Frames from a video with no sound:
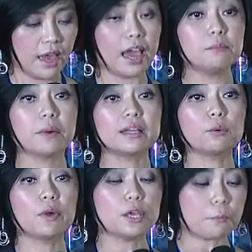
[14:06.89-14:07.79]
and by the
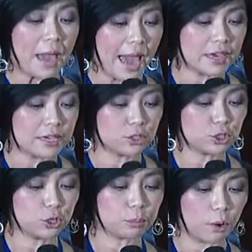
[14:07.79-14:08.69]
way you
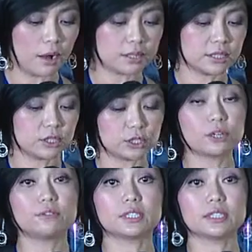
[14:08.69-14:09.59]
package your products and
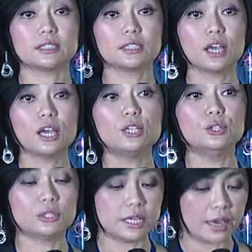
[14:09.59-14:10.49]
services
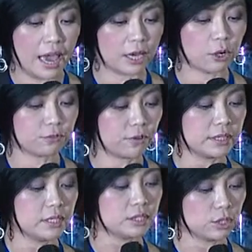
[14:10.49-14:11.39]
using
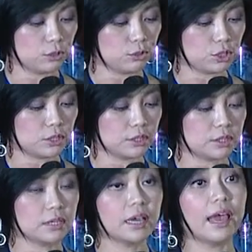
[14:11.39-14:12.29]
eco-friendly
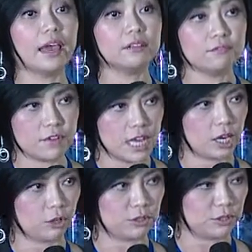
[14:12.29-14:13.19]
solutions and
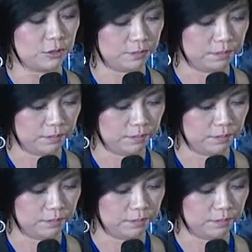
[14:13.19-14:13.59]
vehicles.